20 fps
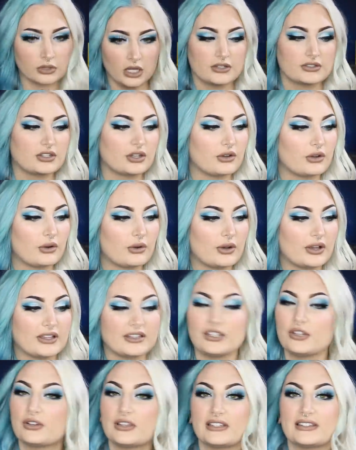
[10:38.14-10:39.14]
So
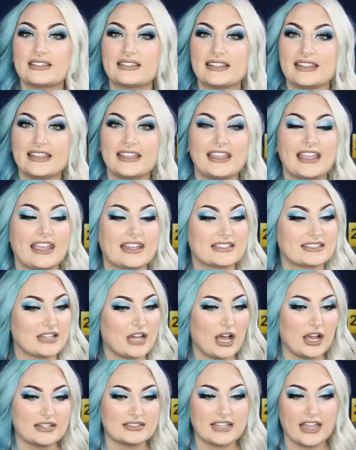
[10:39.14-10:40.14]
you can see it's
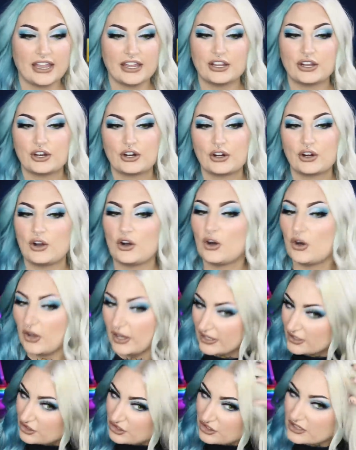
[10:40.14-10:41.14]
not a tight curl,
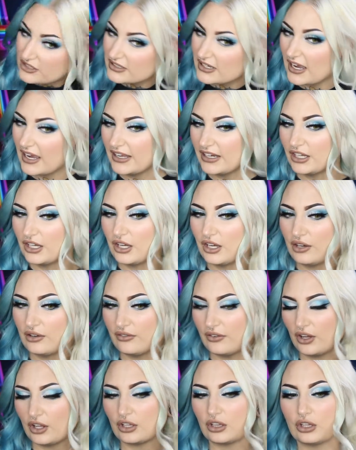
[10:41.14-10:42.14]
it's just kind
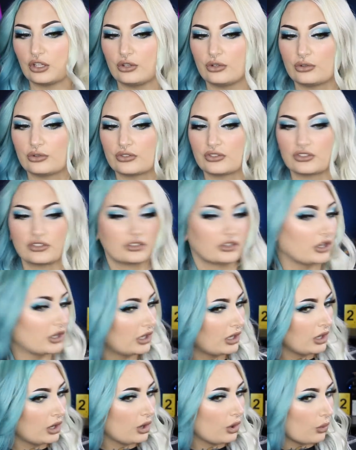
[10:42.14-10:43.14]
of a loose
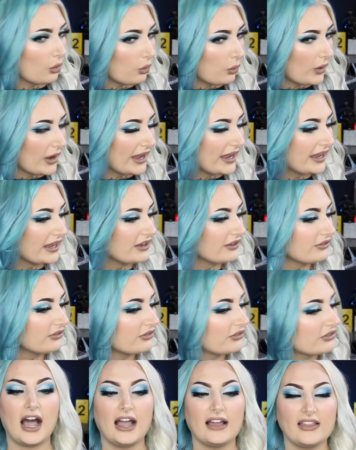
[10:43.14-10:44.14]

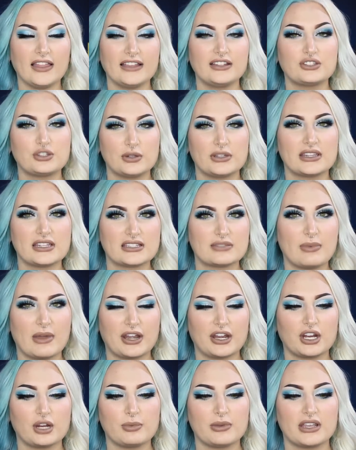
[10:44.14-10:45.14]
wave. I like doing this
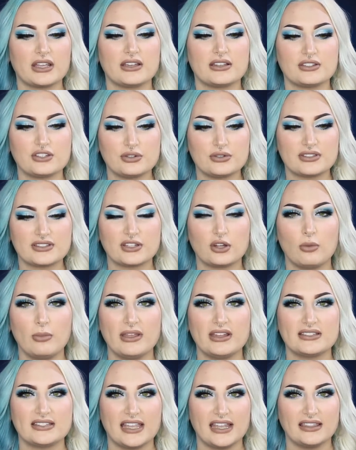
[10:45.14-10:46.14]
better because you still
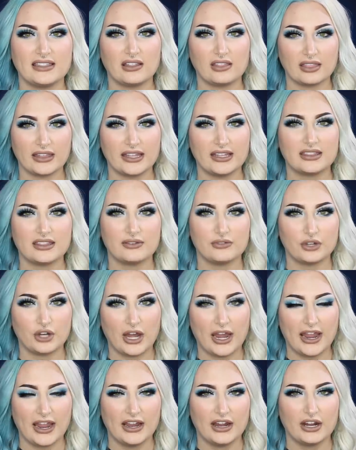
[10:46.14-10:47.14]
maintain the length of your
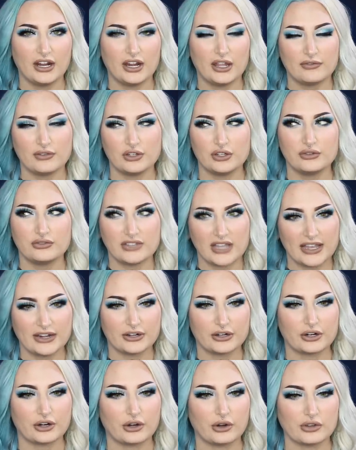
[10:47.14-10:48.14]
hair. If you do
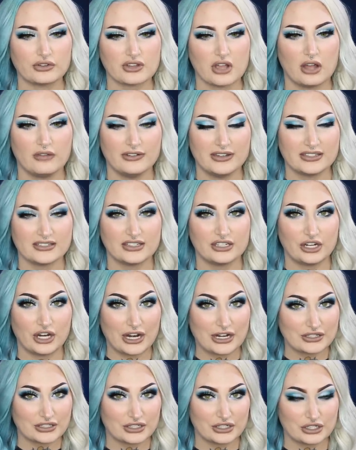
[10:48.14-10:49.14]
tighter curls, obviously your
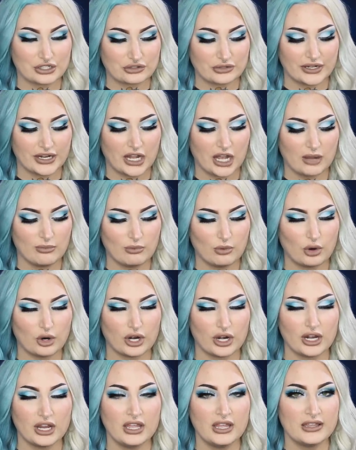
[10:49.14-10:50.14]
hair is going to shrink up
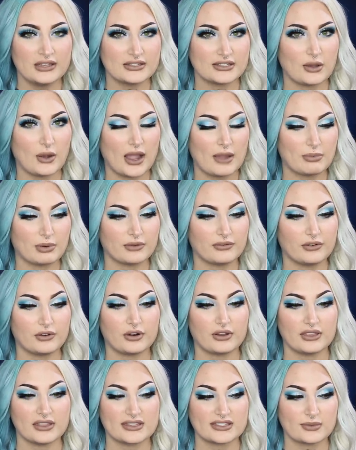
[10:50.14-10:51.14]
more. So I
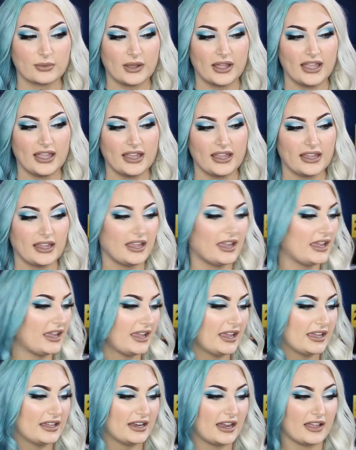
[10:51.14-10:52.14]
prefer this way
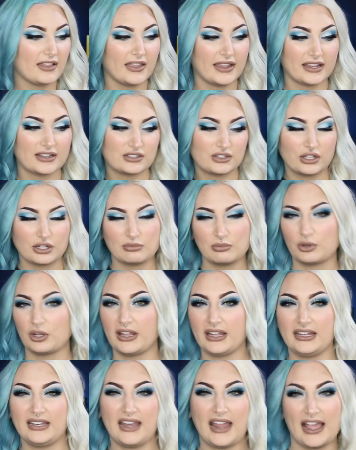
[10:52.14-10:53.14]
and I like it to look more
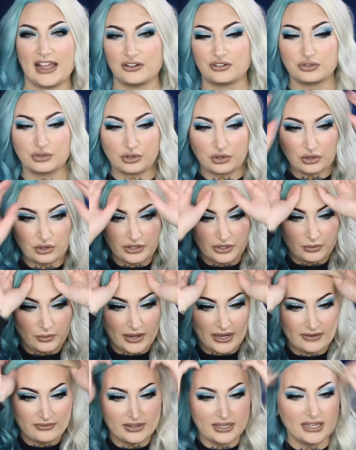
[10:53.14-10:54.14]
like natural and
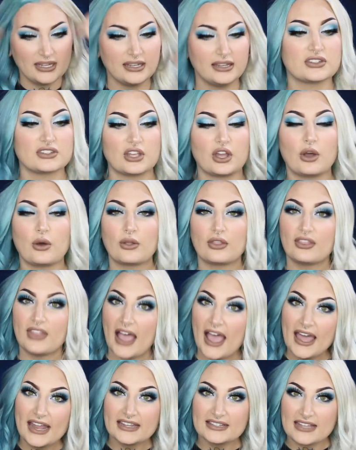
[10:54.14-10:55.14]
wavy. So
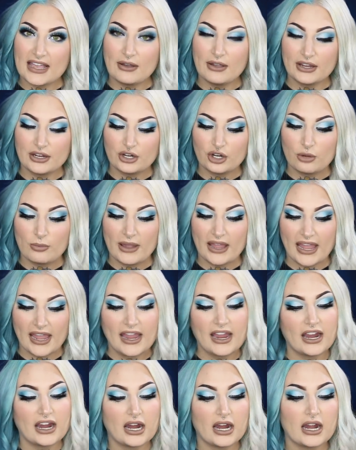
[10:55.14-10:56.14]
that is how I curl my
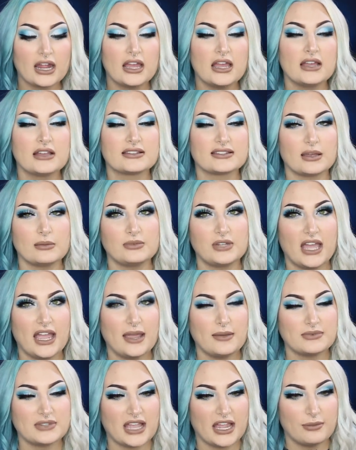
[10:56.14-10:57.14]
hair.
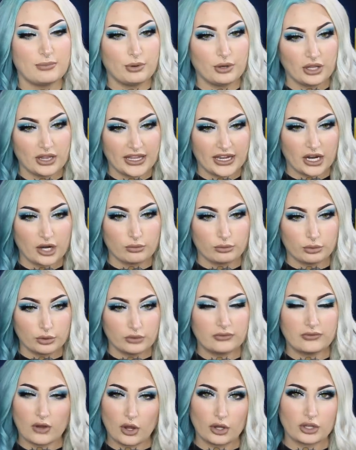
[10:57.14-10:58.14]
Sometimes I put like a
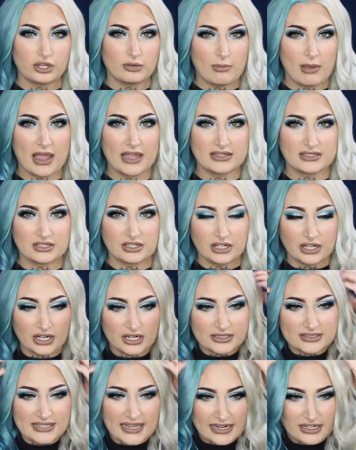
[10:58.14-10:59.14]
root
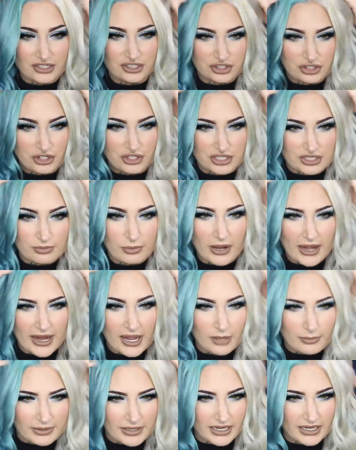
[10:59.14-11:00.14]
volumizer texture spray
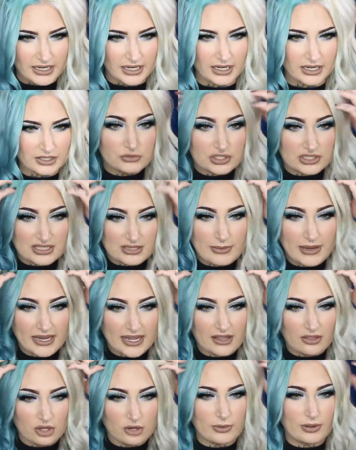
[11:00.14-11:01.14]
up here just to make
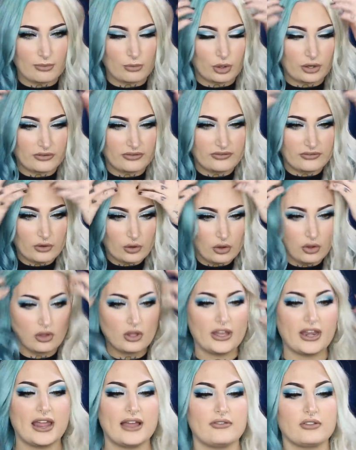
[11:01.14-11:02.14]
it a little bit more
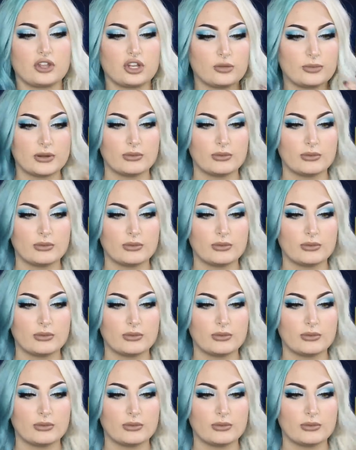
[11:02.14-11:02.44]
full and have a little